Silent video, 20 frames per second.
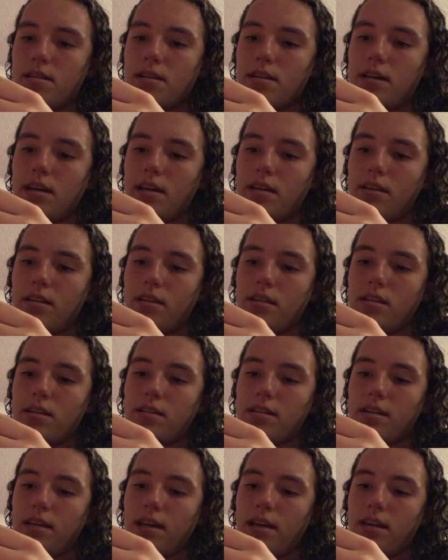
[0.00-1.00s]
Kind of
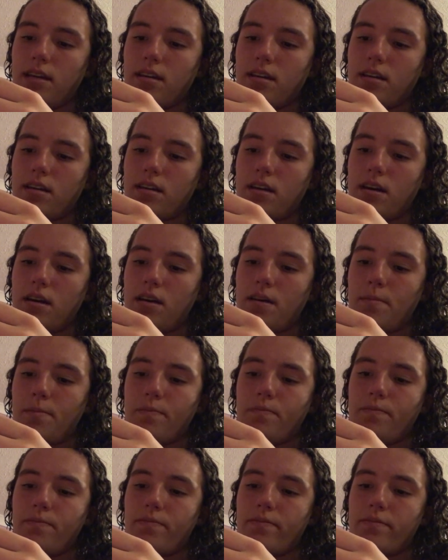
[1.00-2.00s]
looks like
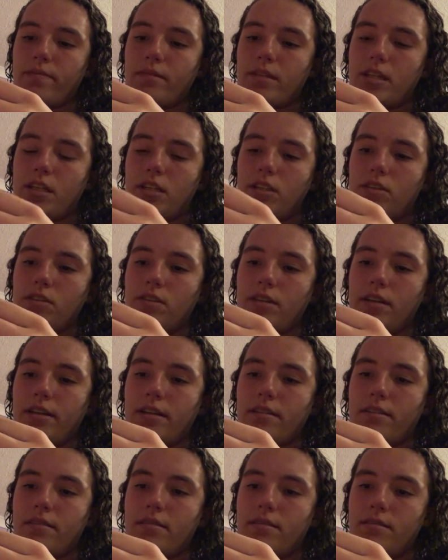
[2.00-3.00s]

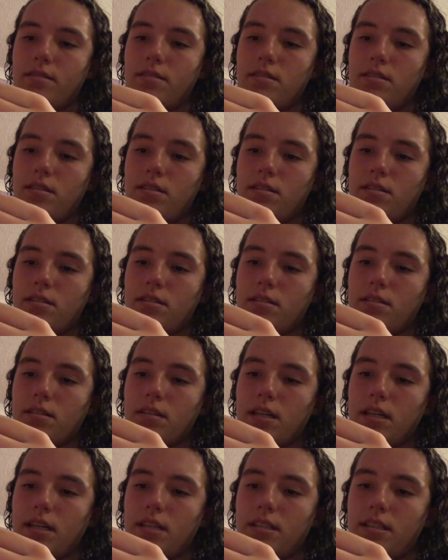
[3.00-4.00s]
sunscreen
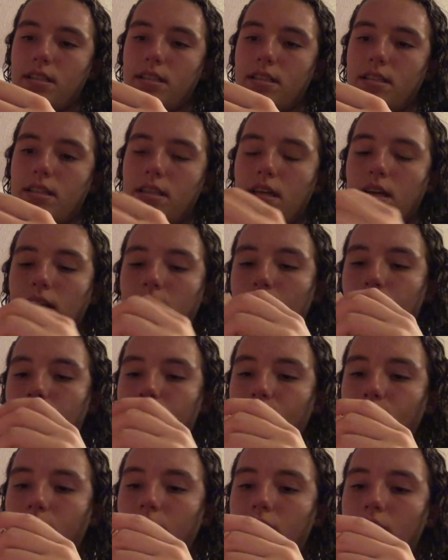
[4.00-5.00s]
because it's
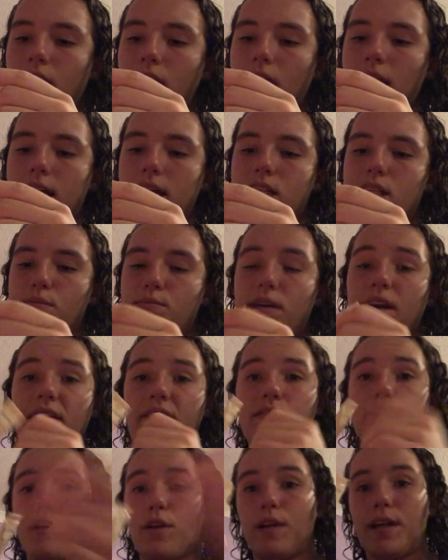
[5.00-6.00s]
SPF
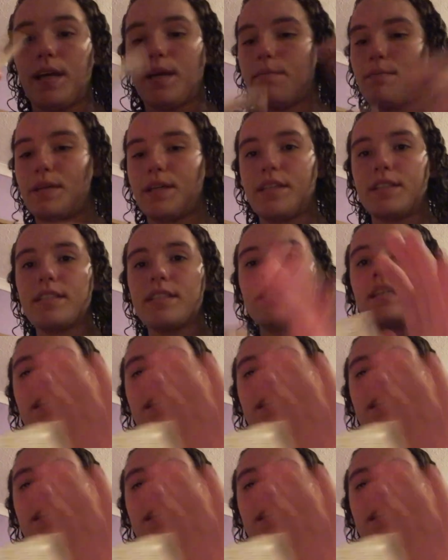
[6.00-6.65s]
30, but